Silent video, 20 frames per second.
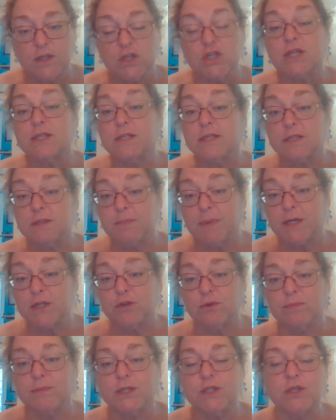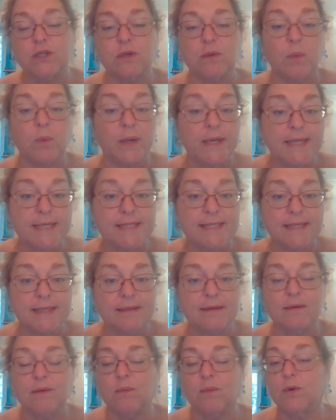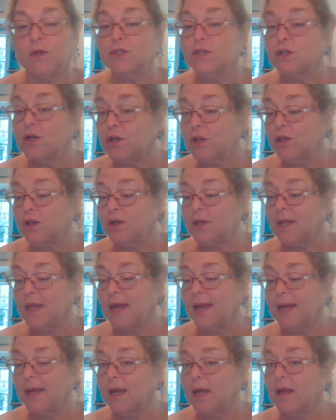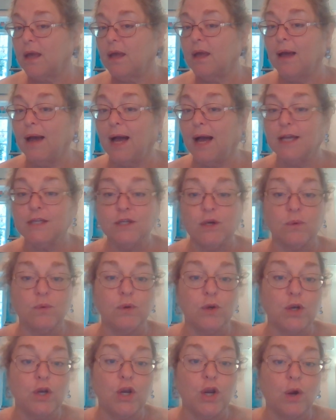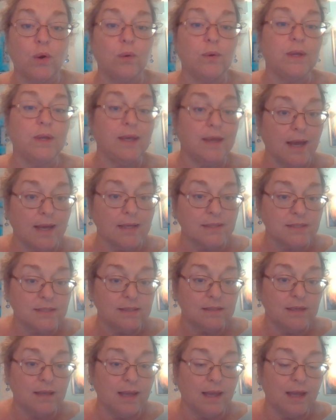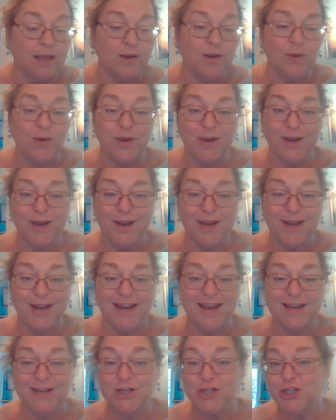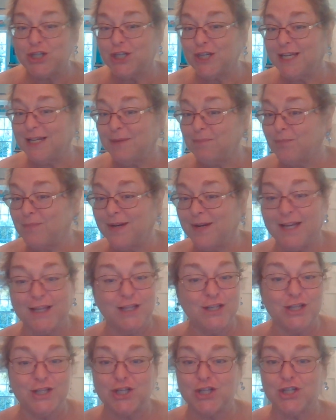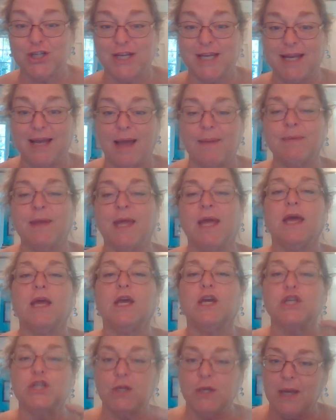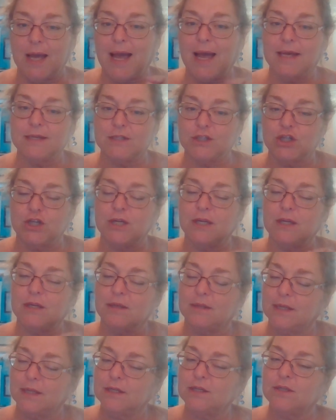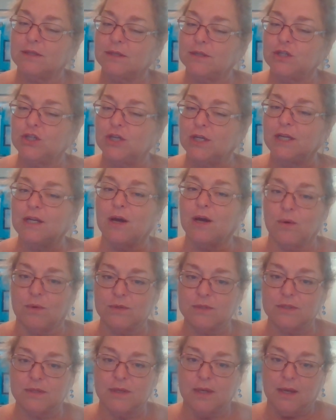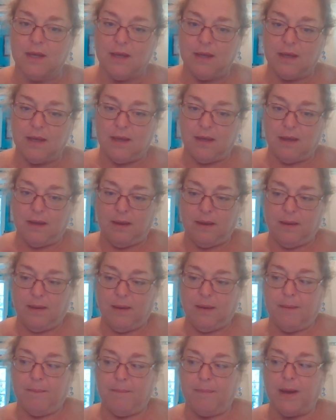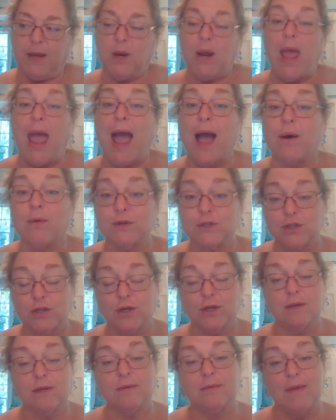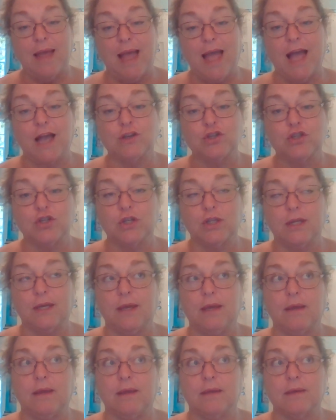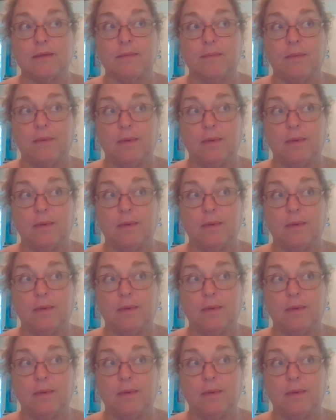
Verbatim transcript: She has a special mission. What is it? What is it going to look like? I don't know yet. And she, neither does she. I mean, she has, she thinks, she knows, but how it's going to actually